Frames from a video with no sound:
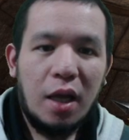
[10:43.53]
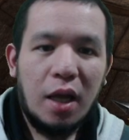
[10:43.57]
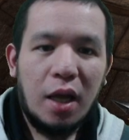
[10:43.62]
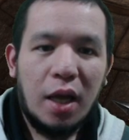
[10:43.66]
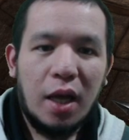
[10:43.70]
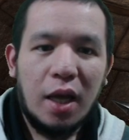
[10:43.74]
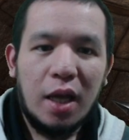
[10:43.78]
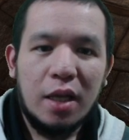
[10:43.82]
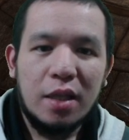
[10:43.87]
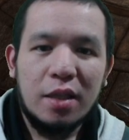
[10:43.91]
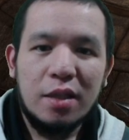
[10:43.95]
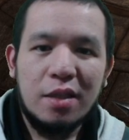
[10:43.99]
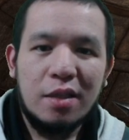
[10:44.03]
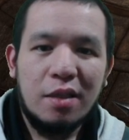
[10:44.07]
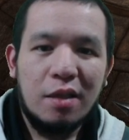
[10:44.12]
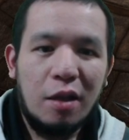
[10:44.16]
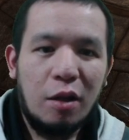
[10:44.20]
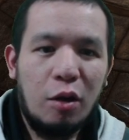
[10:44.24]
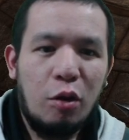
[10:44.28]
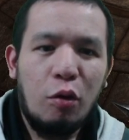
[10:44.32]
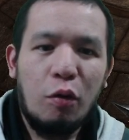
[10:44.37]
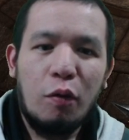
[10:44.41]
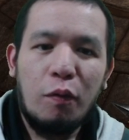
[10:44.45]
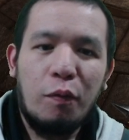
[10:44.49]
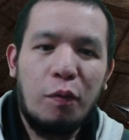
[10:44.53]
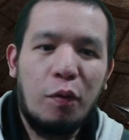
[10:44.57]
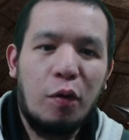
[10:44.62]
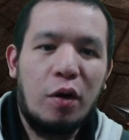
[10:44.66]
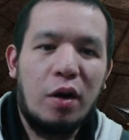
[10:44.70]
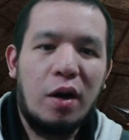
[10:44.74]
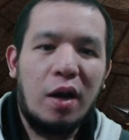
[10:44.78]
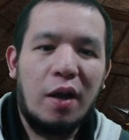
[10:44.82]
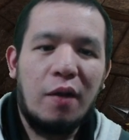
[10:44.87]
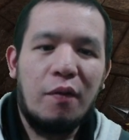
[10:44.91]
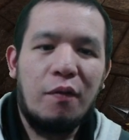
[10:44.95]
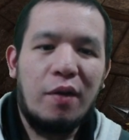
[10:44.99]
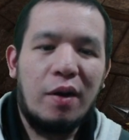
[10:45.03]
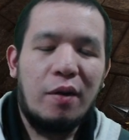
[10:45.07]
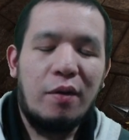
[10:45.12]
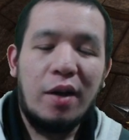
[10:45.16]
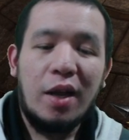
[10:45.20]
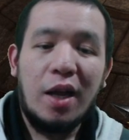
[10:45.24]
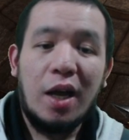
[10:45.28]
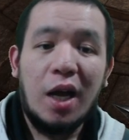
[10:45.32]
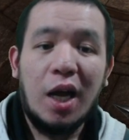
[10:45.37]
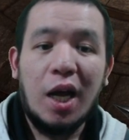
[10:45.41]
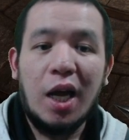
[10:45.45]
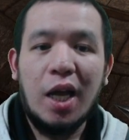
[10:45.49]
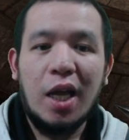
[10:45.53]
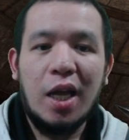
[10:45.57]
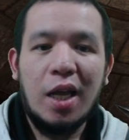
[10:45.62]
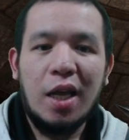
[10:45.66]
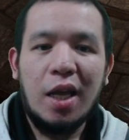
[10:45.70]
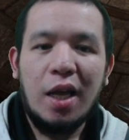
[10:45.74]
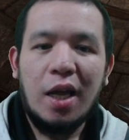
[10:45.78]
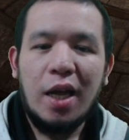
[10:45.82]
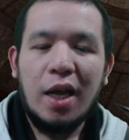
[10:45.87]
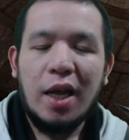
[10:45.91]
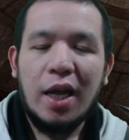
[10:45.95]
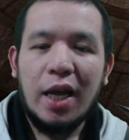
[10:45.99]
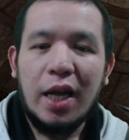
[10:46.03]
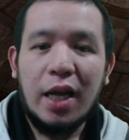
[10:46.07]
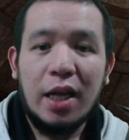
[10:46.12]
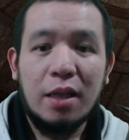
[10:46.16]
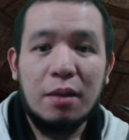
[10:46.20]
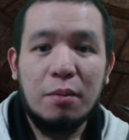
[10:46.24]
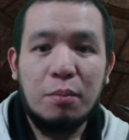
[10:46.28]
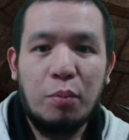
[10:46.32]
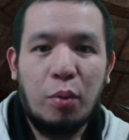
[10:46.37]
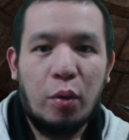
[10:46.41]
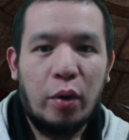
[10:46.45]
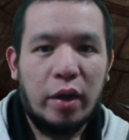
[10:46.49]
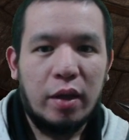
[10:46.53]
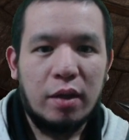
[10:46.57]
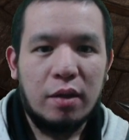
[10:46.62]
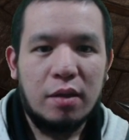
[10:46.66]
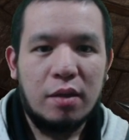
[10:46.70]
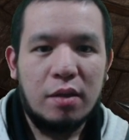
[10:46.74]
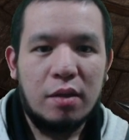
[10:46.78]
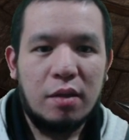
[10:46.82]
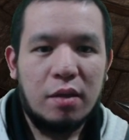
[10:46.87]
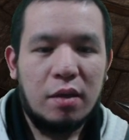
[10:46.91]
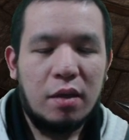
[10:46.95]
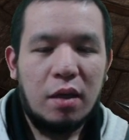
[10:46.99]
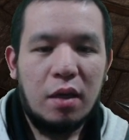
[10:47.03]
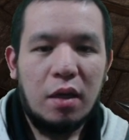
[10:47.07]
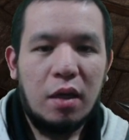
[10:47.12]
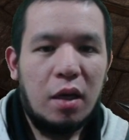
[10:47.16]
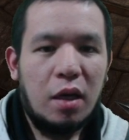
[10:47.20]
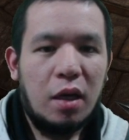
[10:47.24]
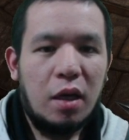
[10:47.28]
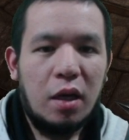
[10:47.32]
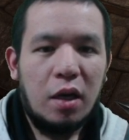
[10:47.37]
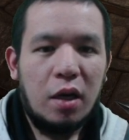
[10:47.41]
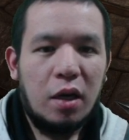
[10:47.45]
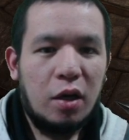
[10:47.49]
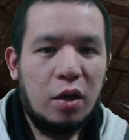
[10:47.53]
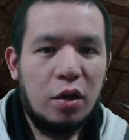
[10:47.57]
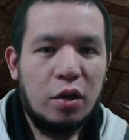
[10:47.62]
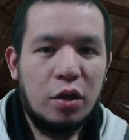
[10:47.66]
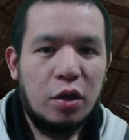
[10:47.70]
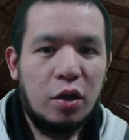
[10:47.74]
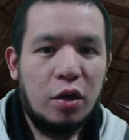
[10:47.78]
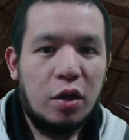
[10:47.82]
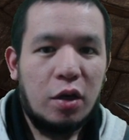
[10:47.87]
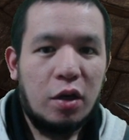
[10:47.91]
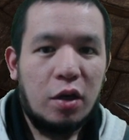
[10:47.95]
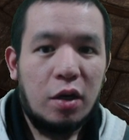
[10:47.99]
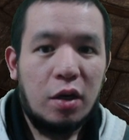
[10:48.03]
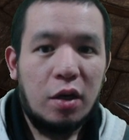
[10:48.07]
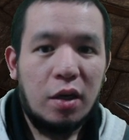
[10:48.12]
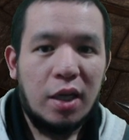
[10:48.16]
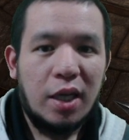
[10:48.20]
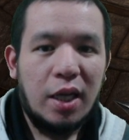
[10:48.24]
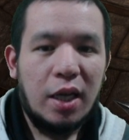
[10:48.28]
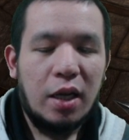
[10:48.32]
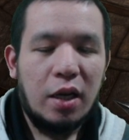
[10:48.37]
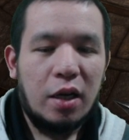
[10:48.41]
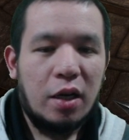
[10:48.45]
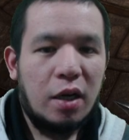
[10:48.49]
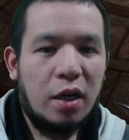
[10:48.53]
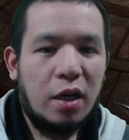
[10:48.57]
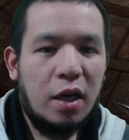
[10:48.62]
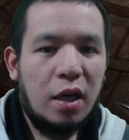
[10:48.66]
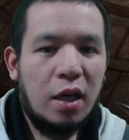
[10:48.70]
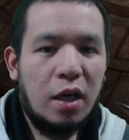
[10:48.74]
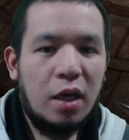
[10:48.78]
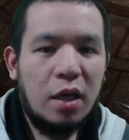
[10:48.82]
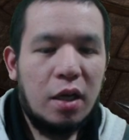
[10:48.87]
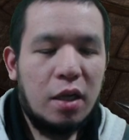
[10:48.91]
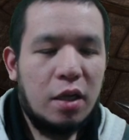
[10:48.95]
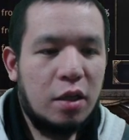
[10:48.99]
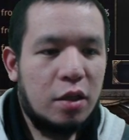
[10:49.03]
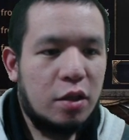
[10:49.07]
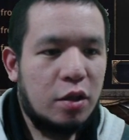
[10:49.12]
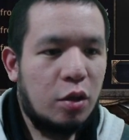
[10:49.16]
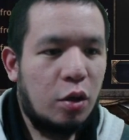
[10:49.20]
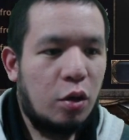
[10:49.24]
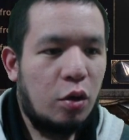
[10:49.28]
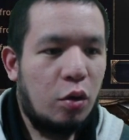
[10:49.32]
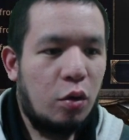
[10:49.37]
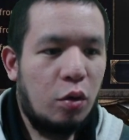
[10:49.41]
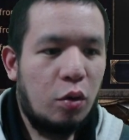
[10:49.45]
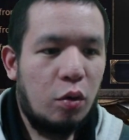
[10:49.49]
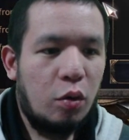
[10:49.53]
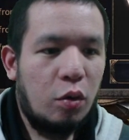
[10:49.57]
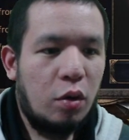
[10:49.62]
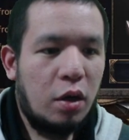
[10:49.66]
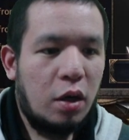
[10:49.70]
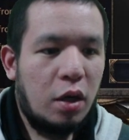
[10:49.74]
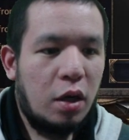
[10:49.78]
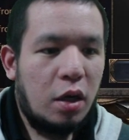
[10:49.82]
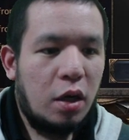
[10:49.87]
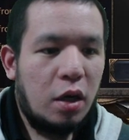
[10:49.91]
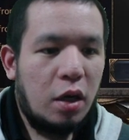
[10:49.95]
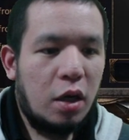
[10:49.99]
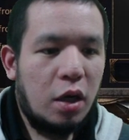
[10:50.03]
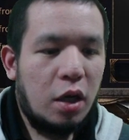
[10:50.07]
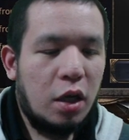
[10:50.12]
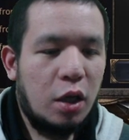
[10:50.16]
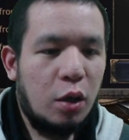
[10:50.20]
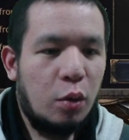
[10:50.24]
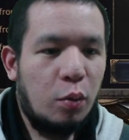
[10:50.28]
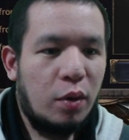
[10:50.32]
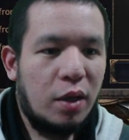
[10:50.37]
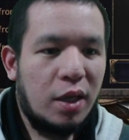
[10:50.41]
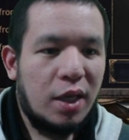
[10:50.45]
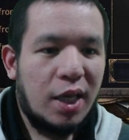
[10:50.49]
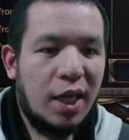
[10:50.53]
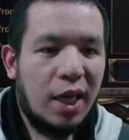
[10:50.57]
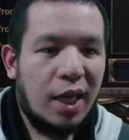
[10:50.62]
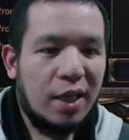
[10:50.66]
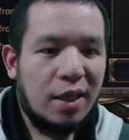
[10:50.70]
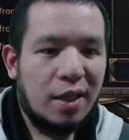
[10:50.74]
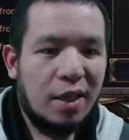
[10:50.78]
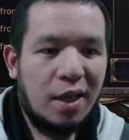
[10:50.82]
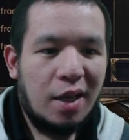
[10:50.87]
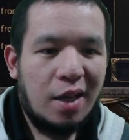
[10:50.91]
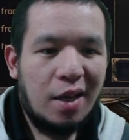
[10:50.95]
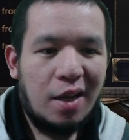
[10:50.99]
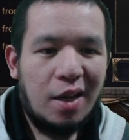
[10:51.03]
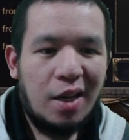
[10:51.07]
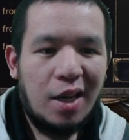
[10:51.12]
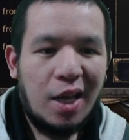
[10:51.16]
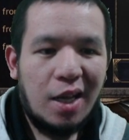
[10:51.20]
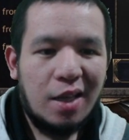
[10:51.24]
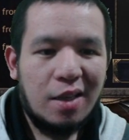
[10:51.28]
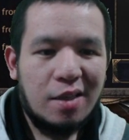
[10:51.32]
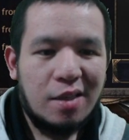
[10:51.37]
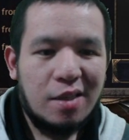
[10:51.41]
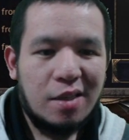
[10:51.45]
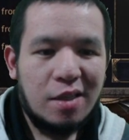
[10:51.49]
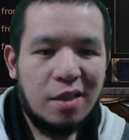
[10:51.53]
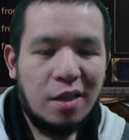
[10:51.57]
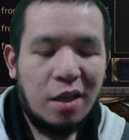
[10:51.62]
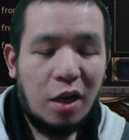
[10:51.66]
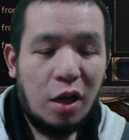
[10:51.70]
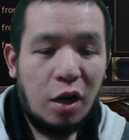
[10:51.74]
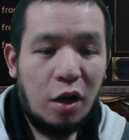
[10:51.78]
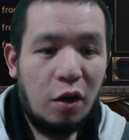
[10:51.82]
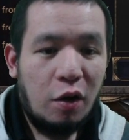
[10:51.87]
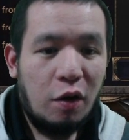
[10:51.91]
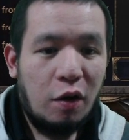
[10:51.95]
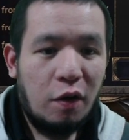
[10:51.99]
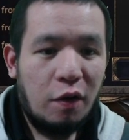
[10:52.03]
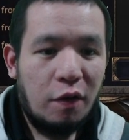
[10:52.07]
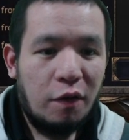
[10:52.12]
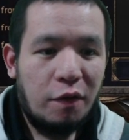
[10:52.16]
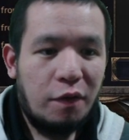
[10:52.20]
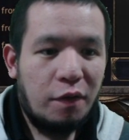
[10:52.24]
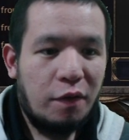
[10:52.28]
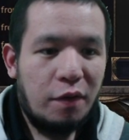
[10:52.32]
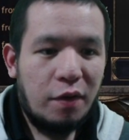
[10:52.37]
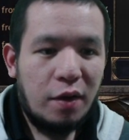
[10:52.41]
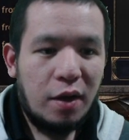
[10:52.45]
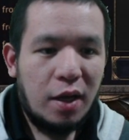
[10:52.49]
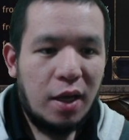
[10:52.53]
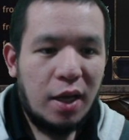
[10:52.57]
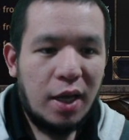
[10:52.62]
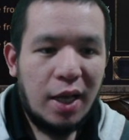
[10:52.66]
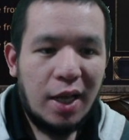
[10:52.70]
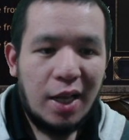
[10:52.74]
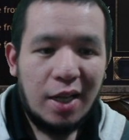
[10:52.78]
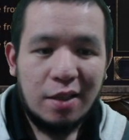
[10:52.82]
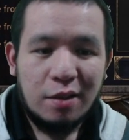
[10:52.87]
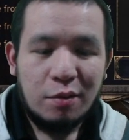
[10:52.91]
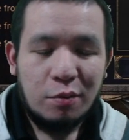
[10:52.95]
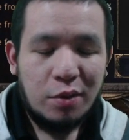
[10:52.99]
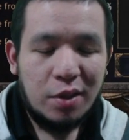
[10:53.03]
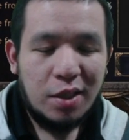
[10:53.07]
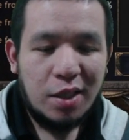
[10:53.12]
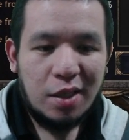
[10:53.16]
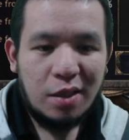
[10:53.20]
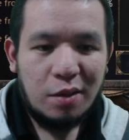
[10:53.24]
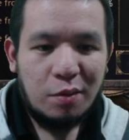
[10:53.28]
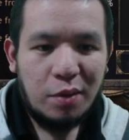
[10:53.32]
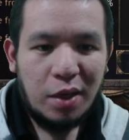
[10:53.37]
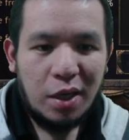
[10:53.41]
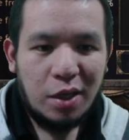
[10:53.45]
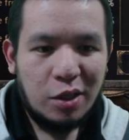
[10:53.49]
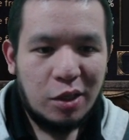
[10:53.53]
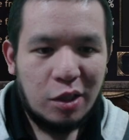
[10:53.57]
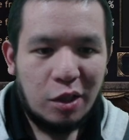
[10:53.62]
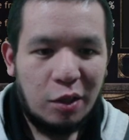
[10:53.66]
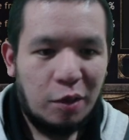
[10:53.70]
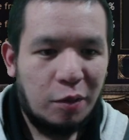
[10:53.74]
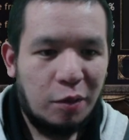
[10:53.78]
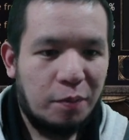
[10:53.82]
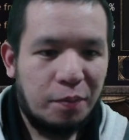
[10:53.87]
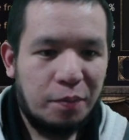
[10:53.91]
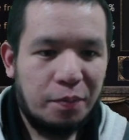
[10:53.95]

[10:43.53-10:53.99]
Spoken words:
and look for a very high health points on your gear, so you will get lots of health regeneration.